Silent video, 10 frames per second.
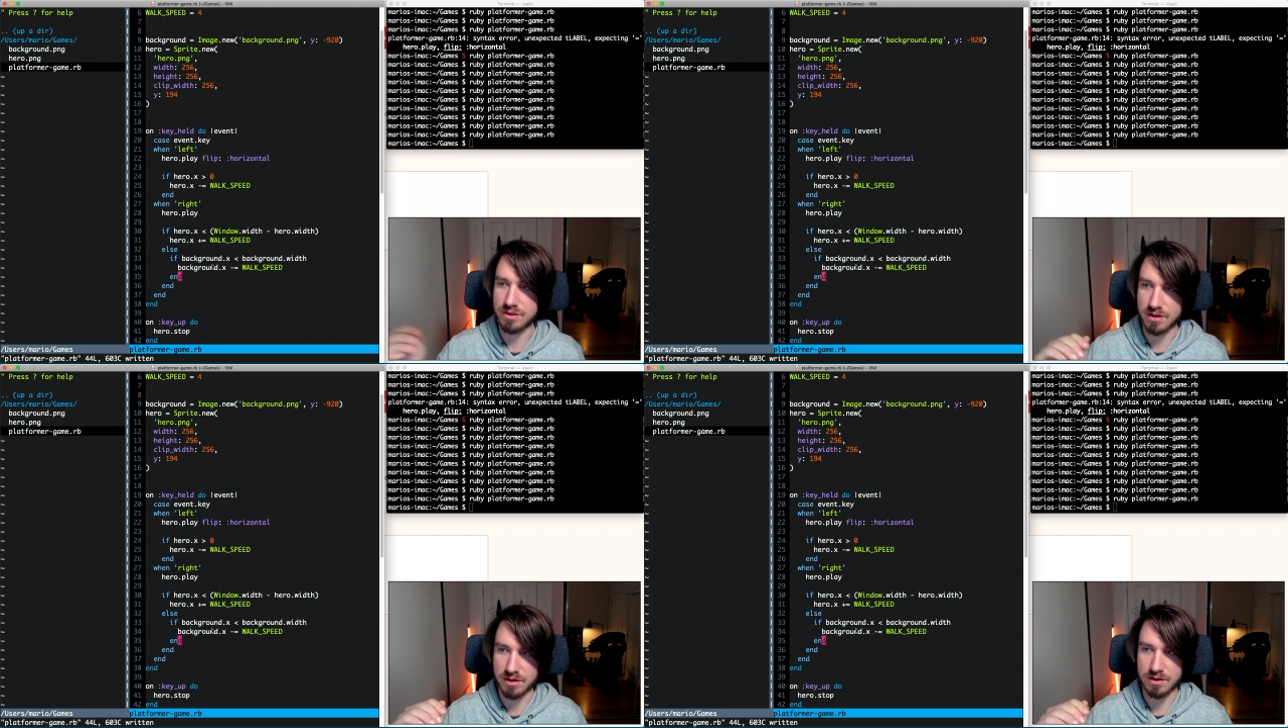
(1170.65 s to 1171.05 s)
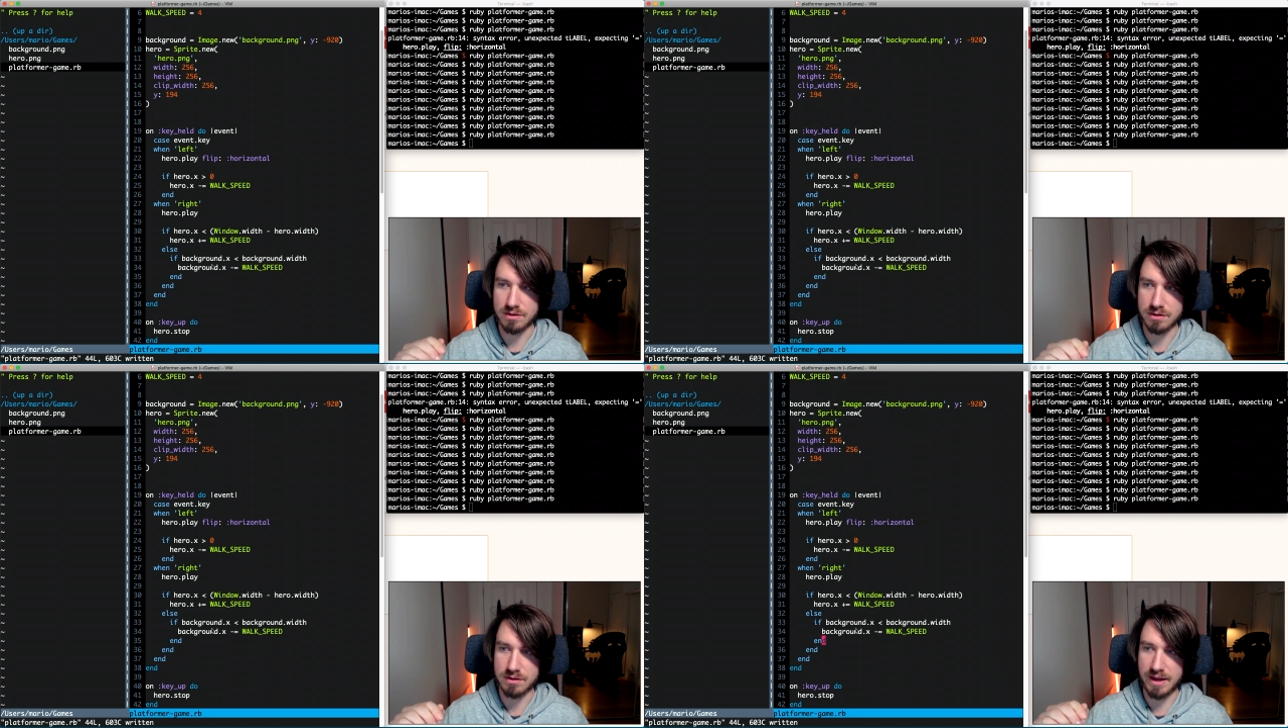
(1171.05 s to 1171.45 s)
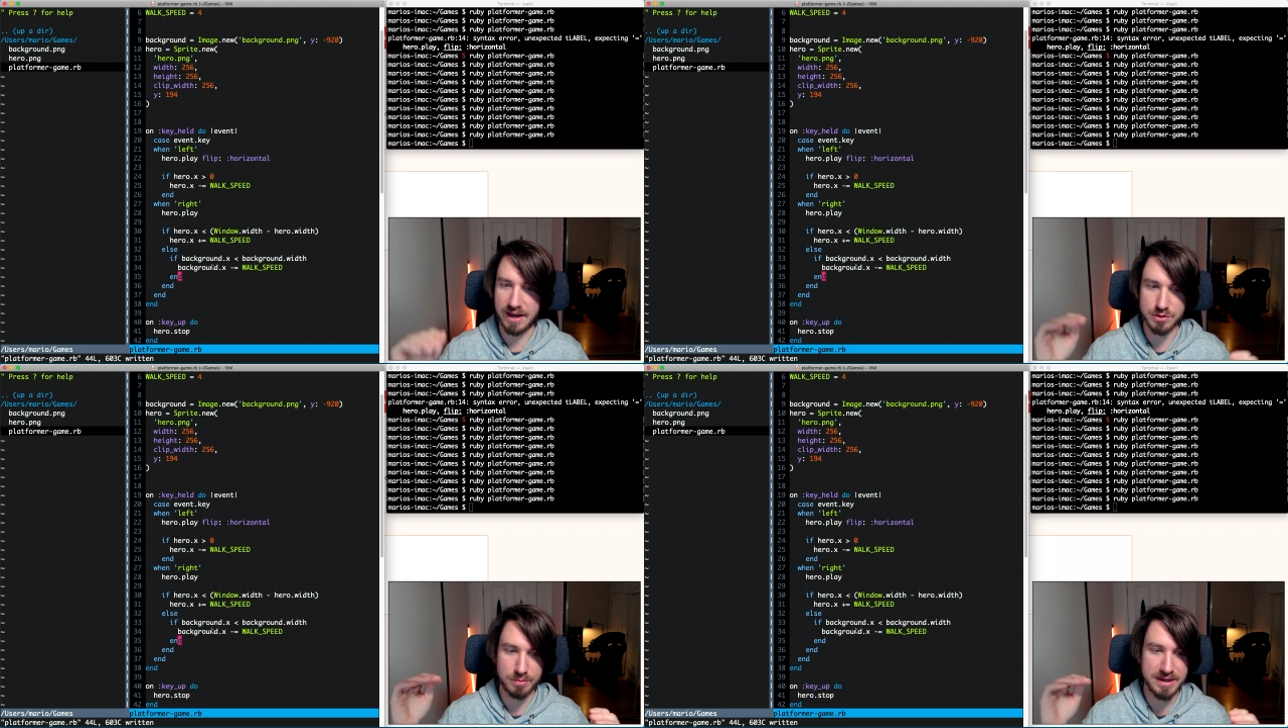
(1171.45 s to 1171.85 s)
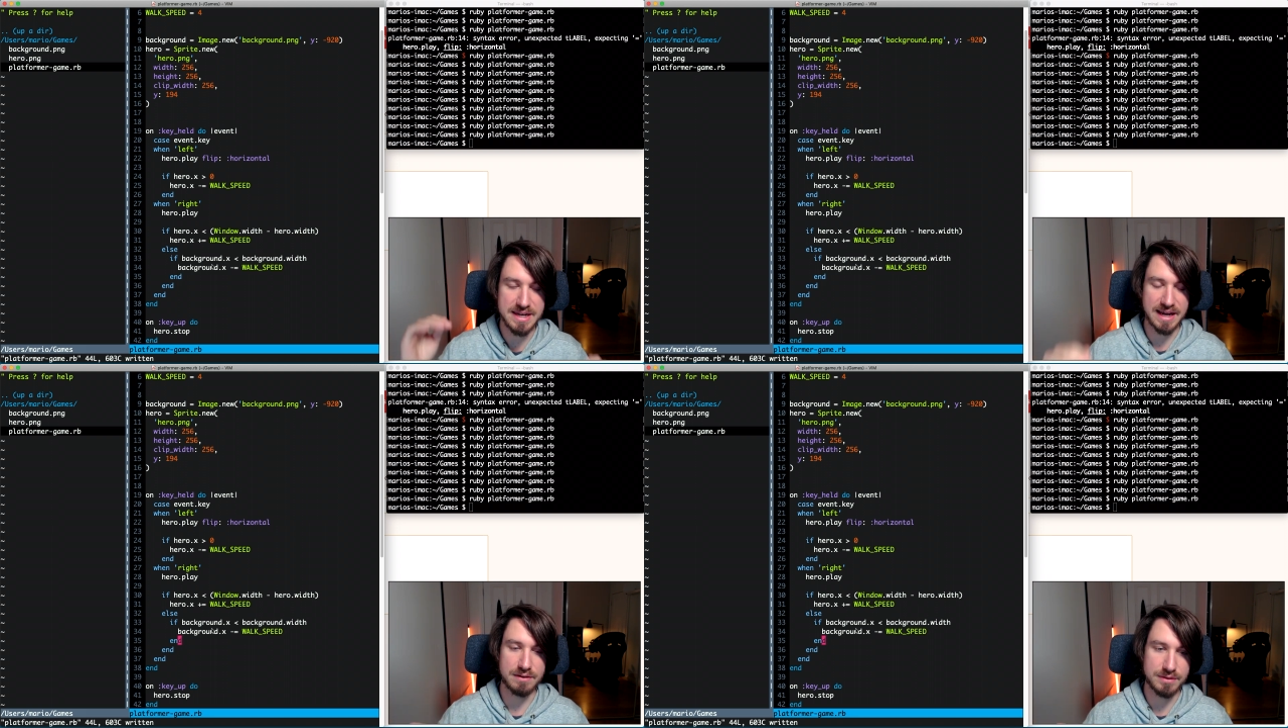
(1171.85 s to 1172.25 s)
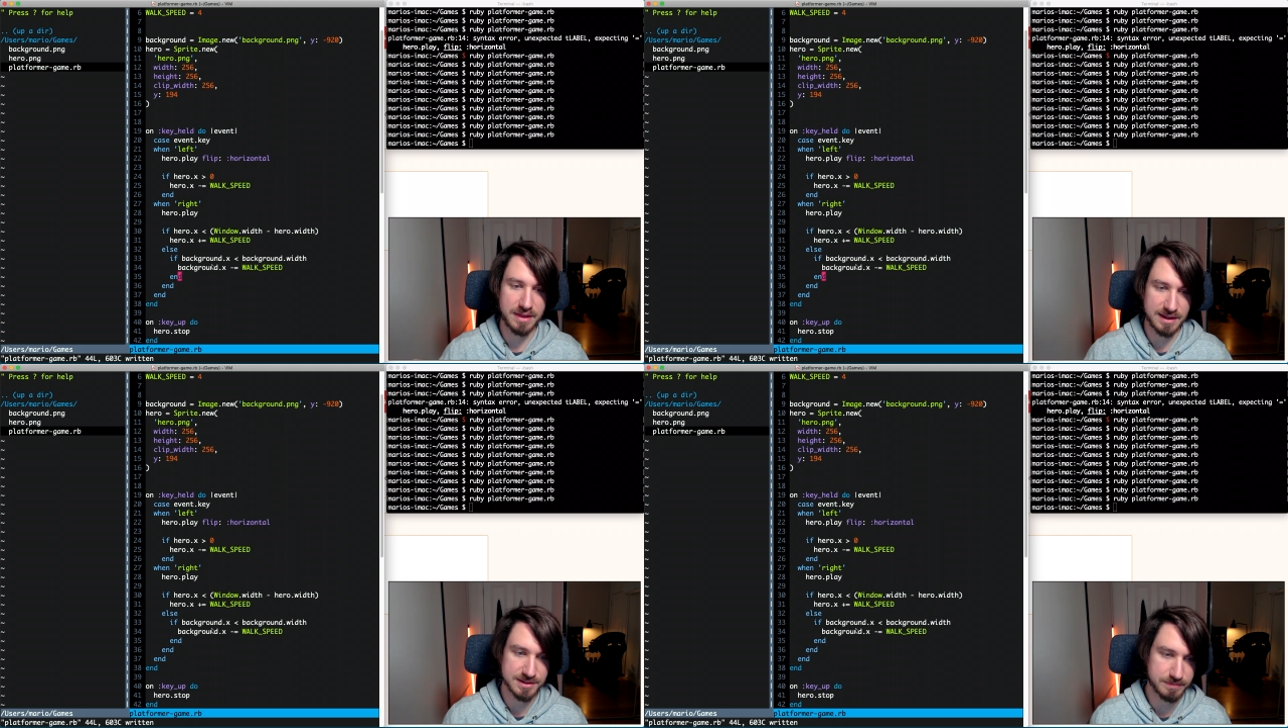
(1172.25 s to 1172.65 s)
the X would be negative
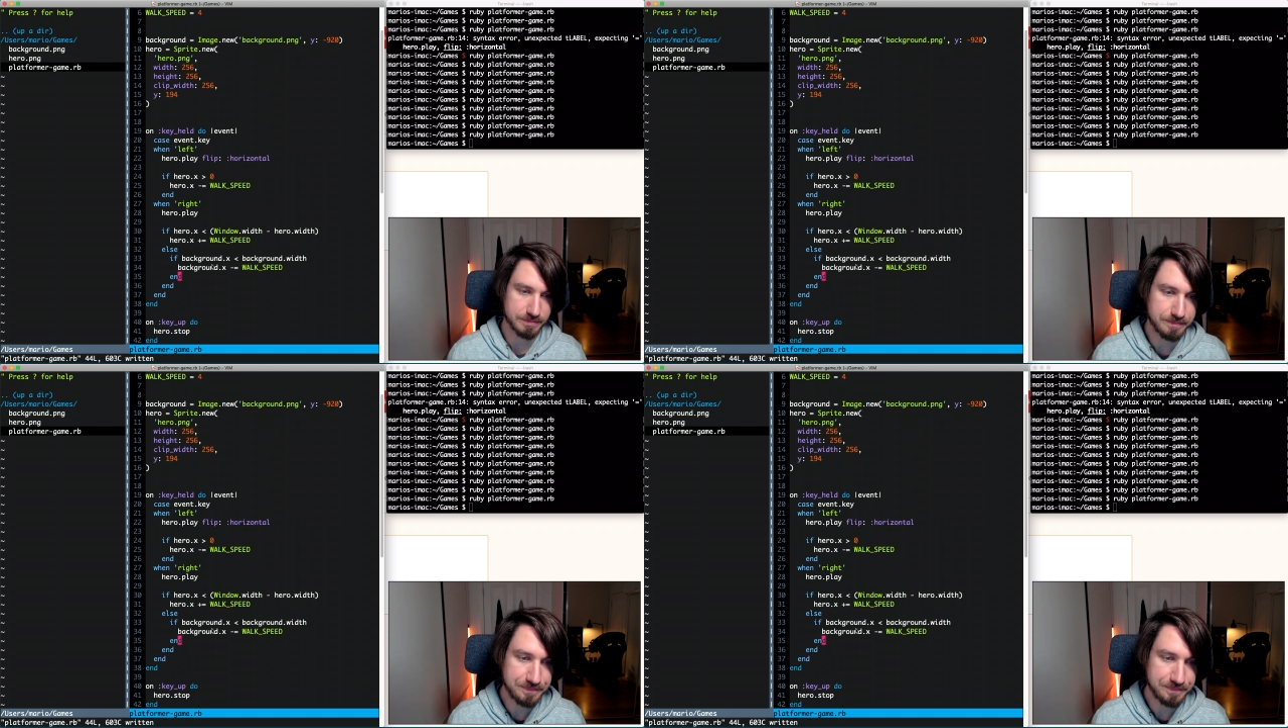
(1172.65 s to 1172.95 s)
1,000.